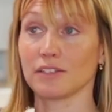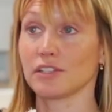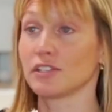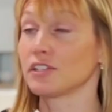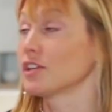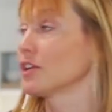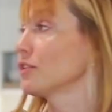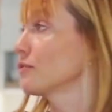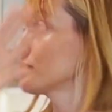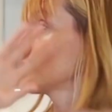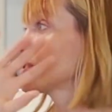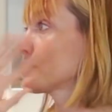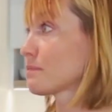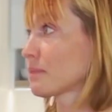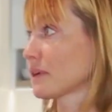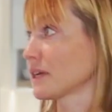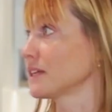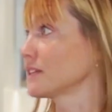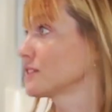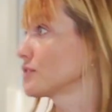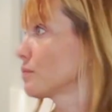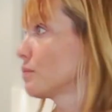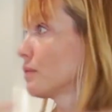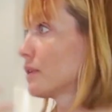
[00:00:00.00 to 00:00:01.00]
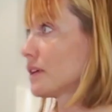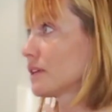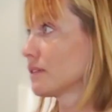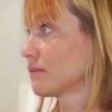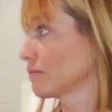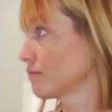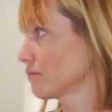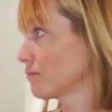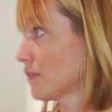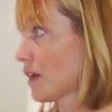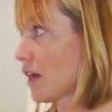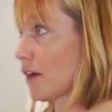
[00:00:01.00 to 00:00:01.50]
you know, sprayed to
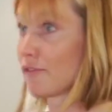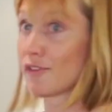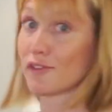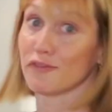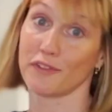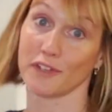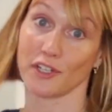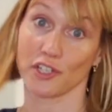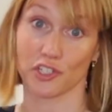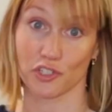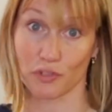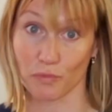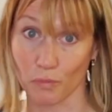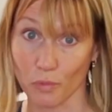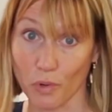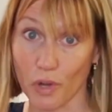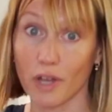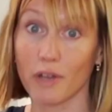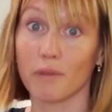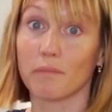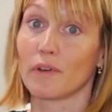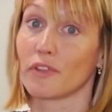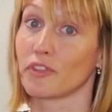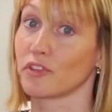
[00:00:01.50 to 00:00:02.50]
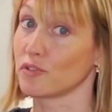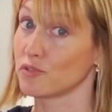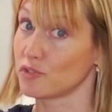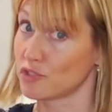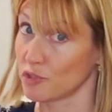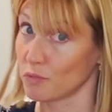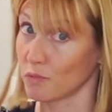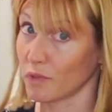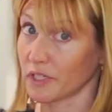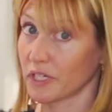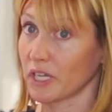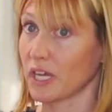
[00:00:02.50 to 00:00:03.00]
whatever finish you want, whether you
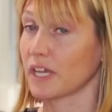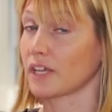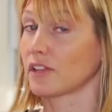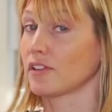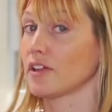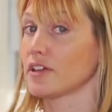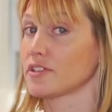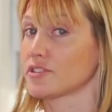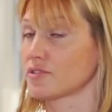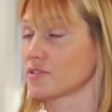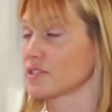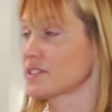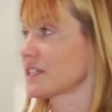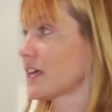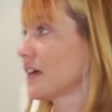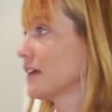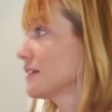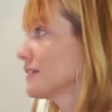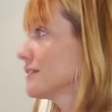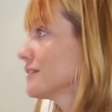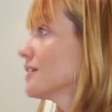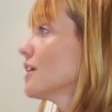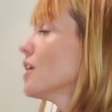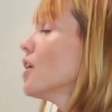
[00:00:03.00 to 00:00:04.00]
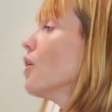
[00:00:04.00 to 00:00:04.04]
do want high gloss or satin,